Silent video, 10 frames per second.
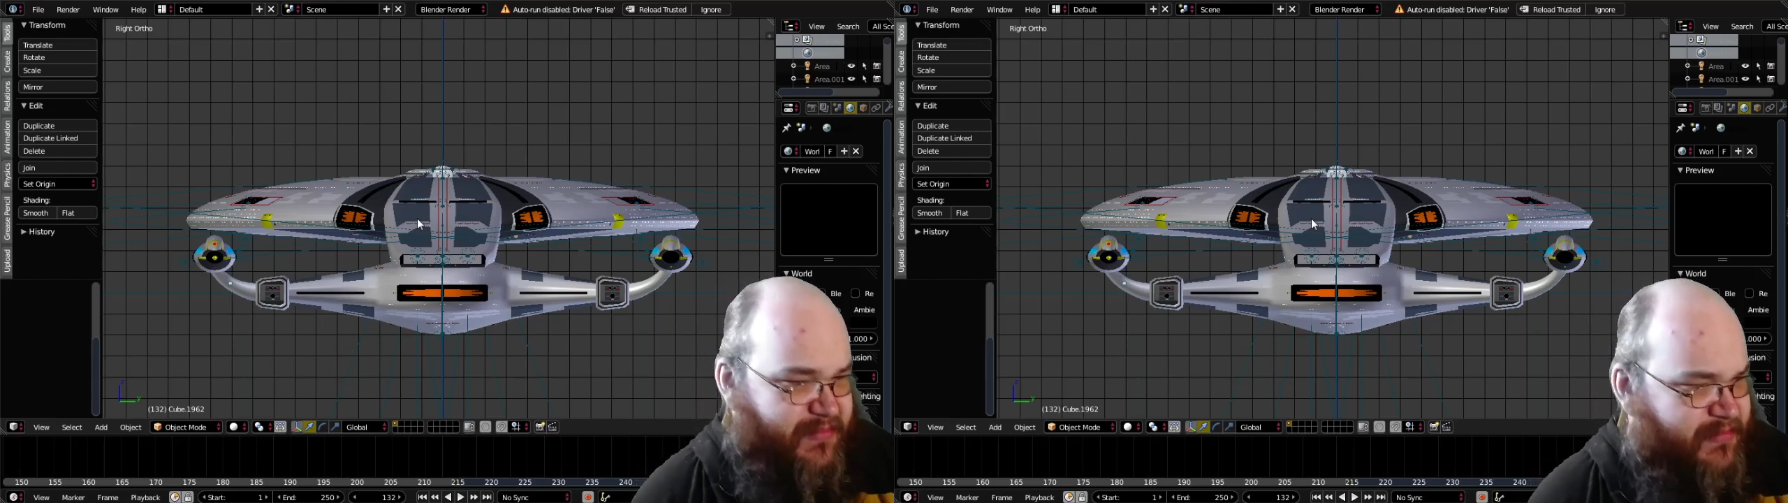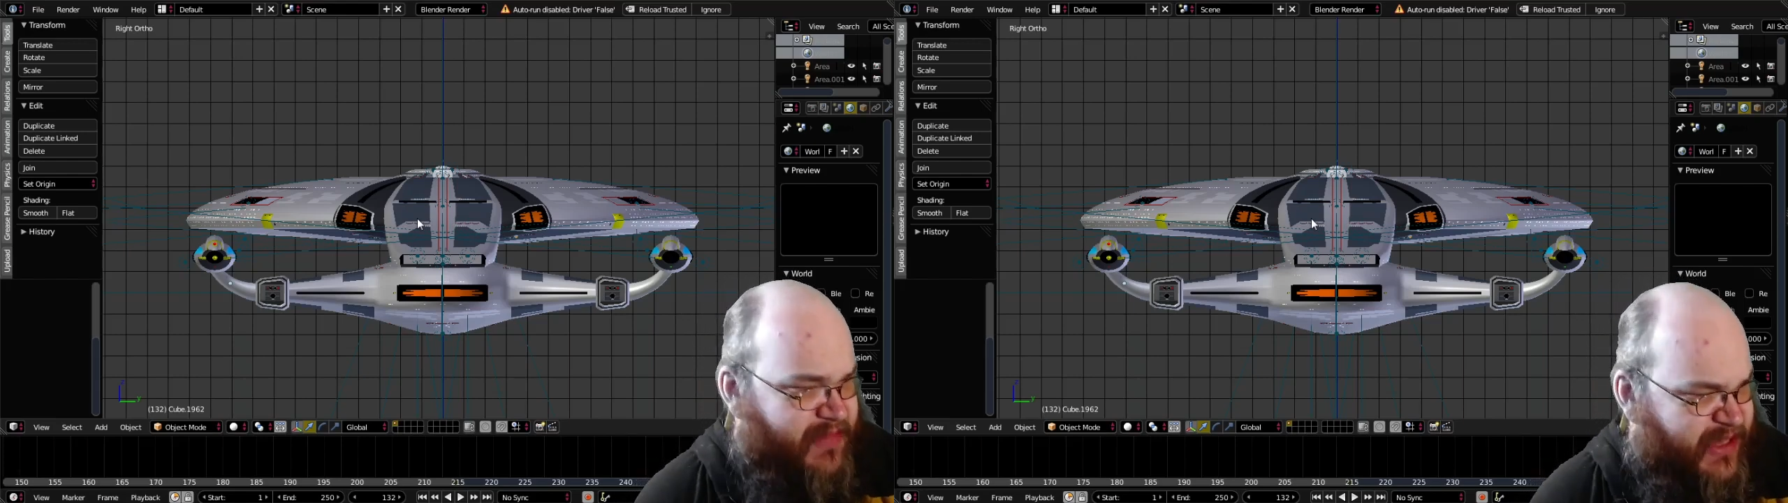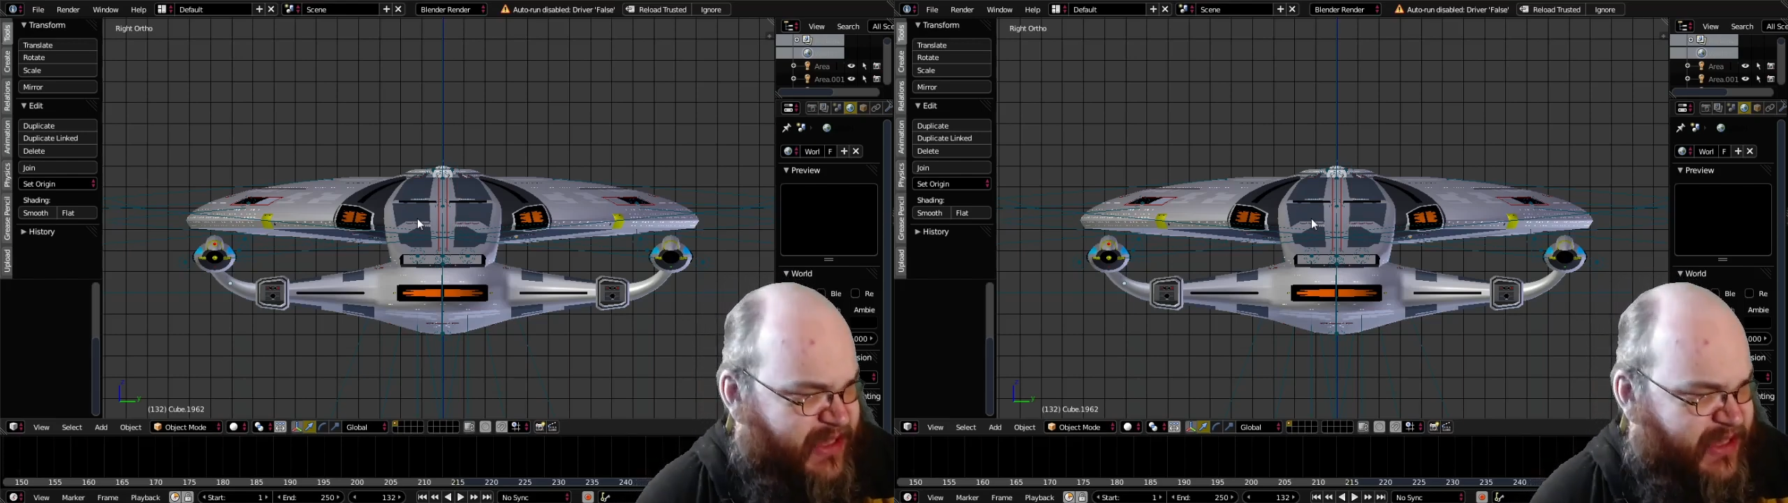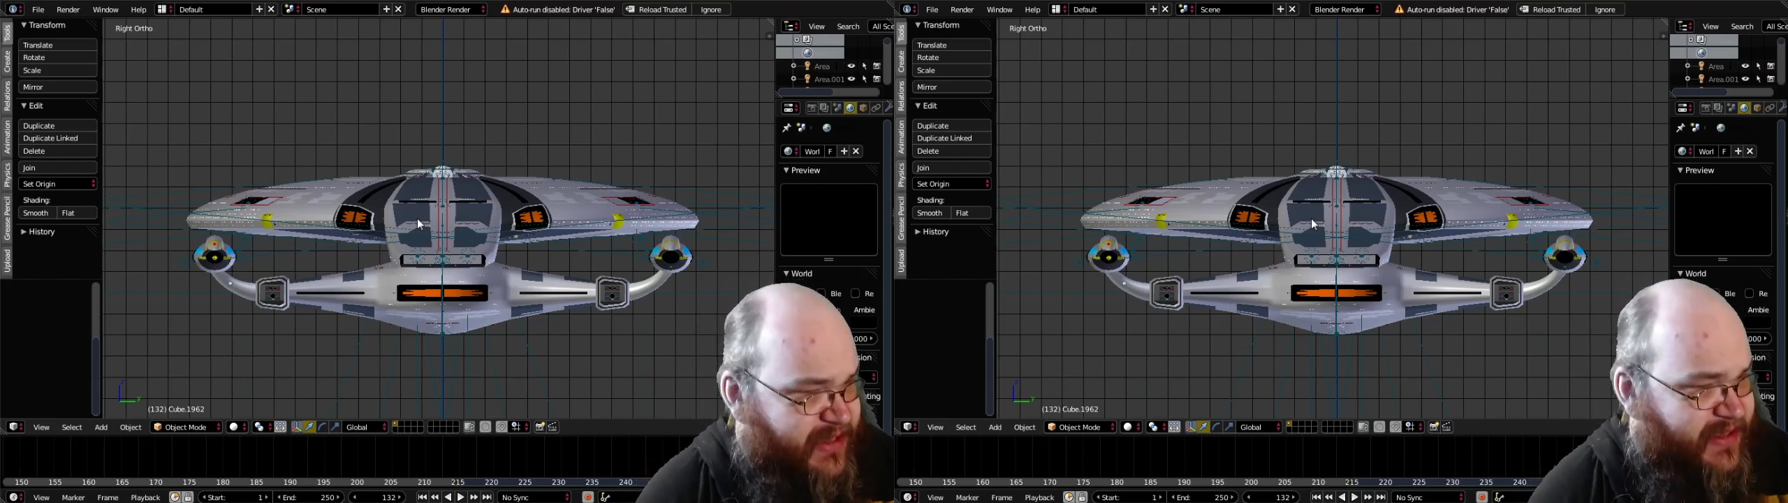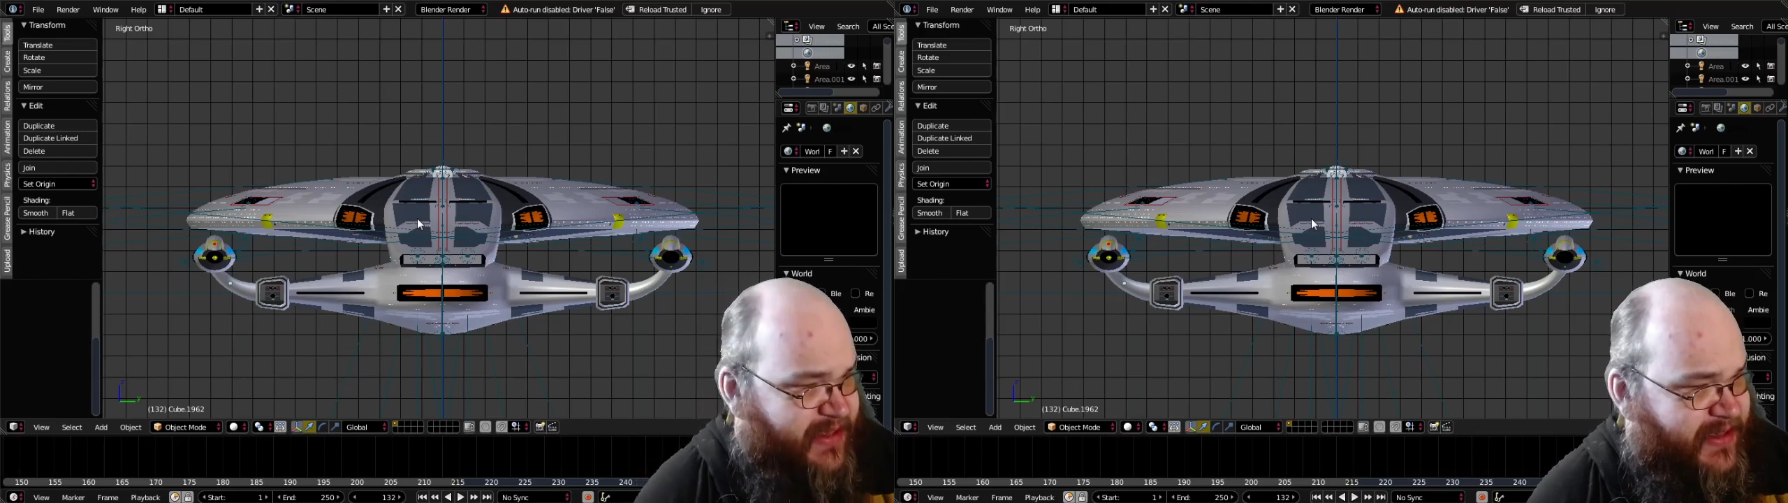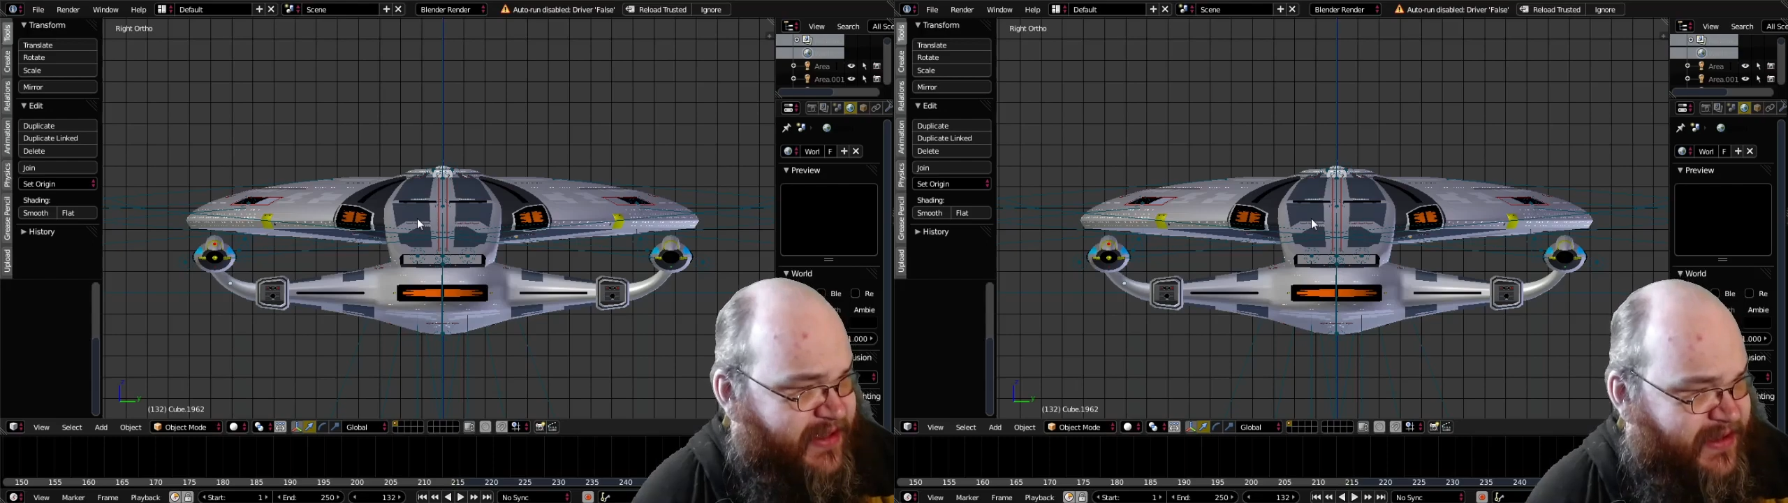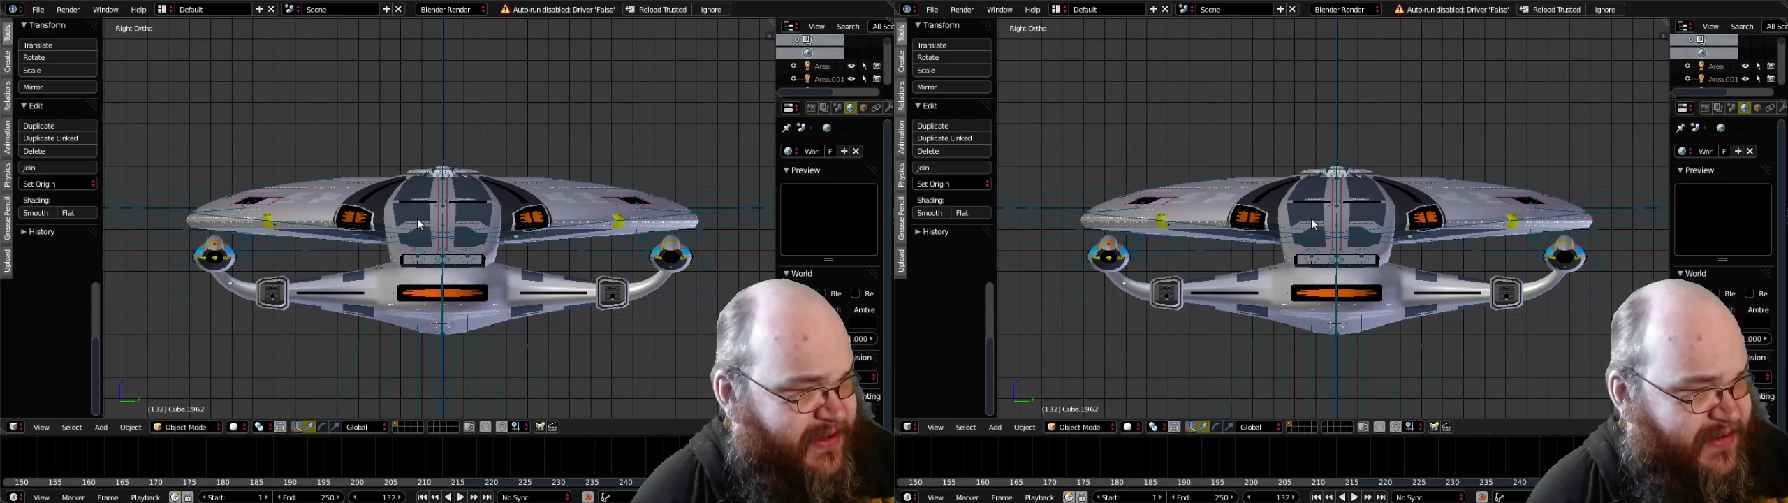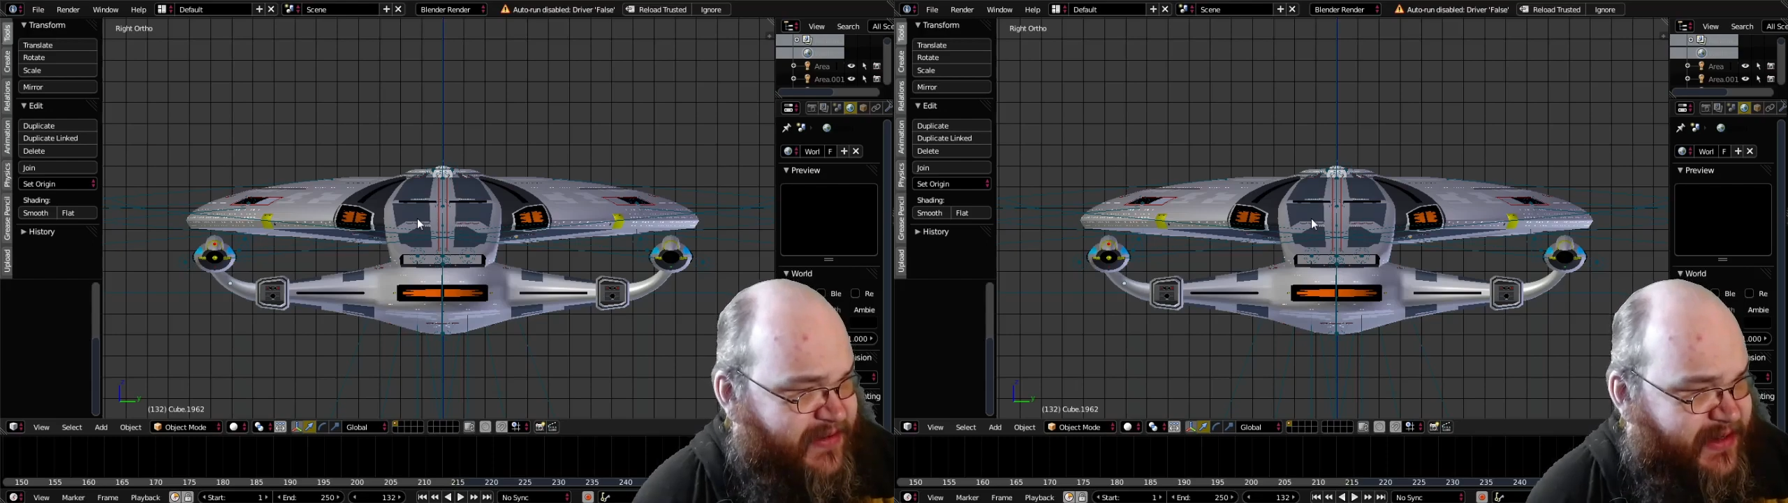make sense,
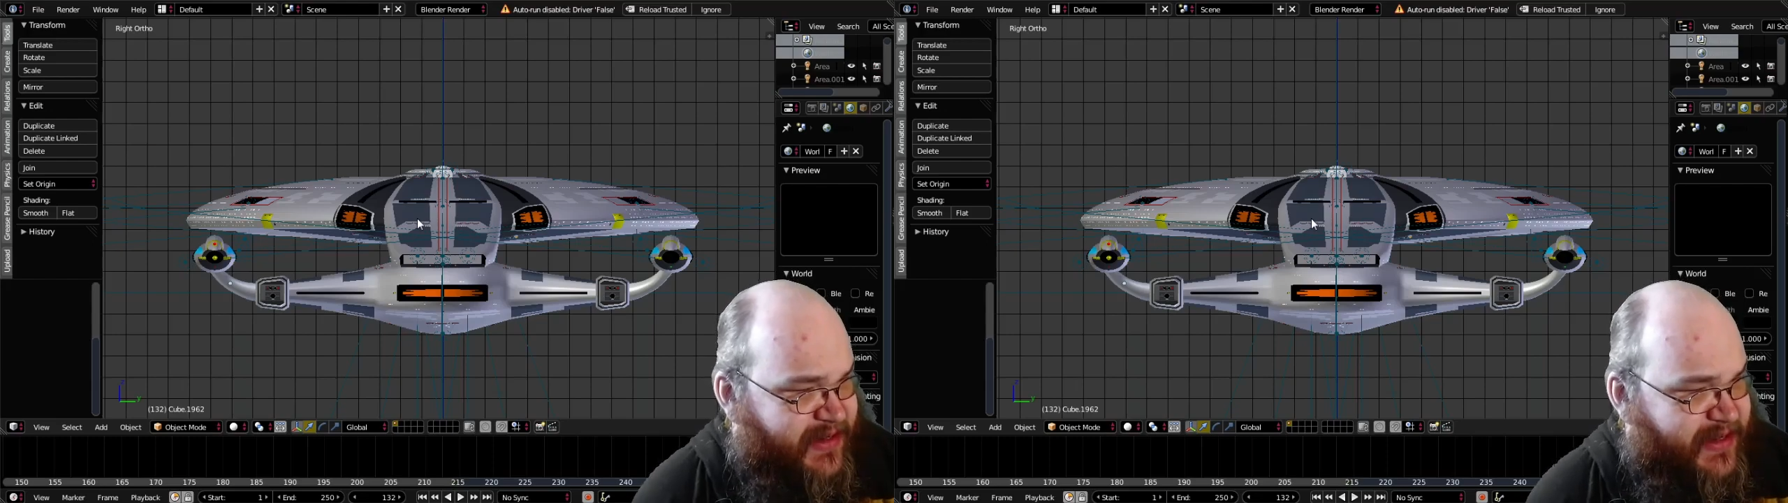right?